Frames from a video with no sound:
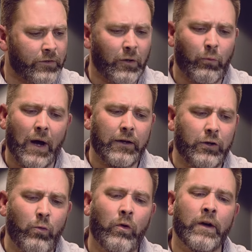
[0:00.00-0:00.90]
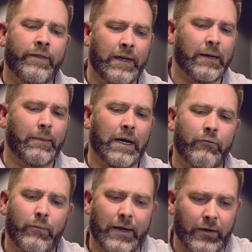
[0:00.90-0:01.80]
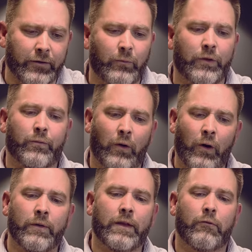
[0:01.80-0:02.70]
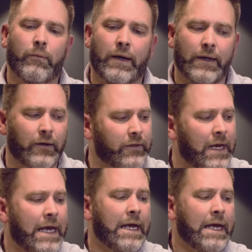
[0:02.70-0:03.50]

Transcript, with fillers: So while you want to think about everybody else and what's wrong with everybody else,